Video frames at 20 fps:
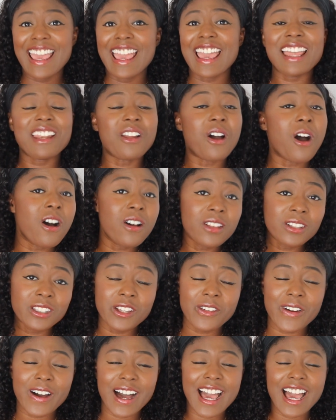And
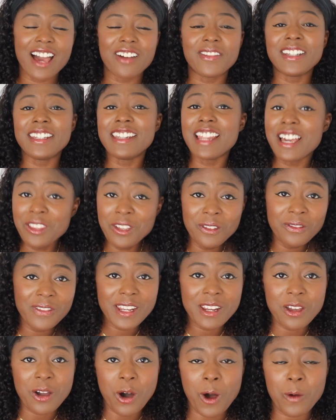also, I have another
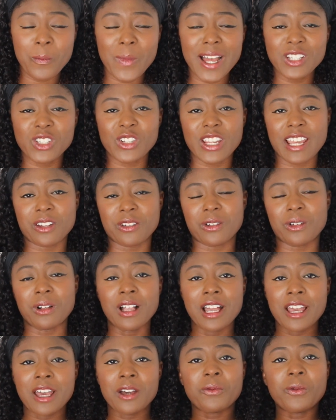video on my channel
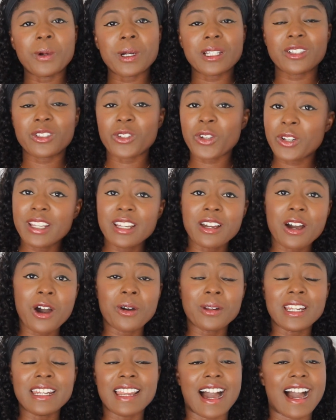where Sturdy
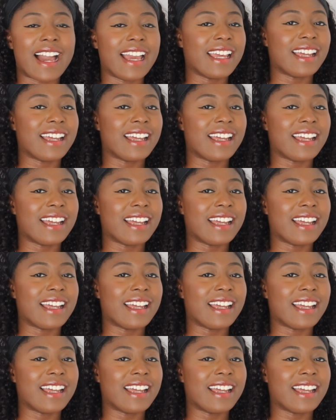Code and I,